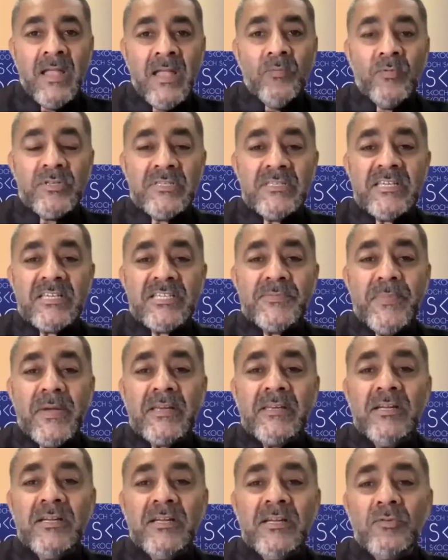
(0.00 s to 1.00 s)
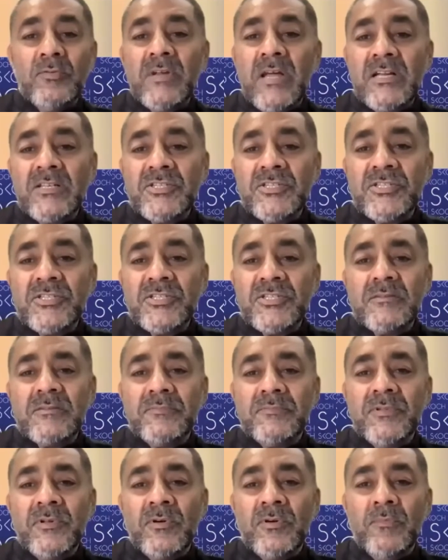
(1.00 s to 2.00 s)
which is expected to touch,
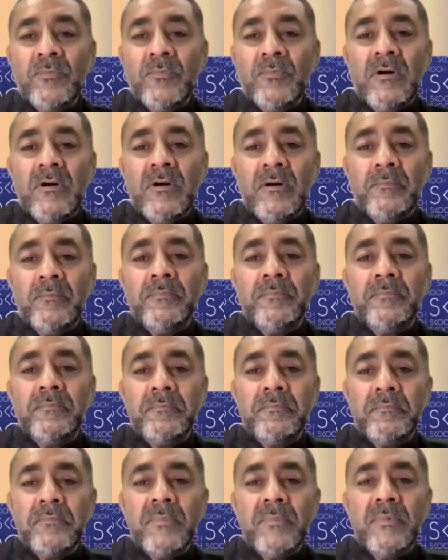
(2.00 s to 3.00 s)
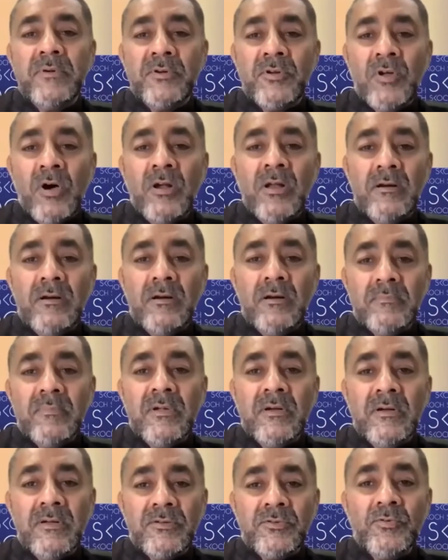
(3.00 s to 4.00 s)

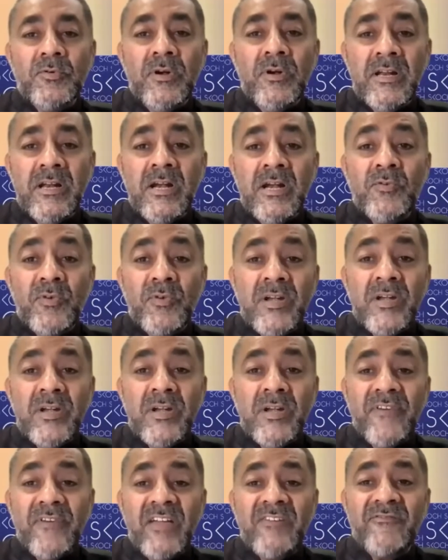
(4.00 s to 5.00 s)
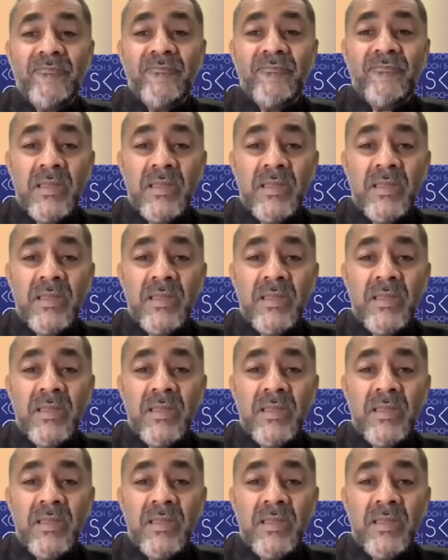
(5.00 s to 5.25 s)
$225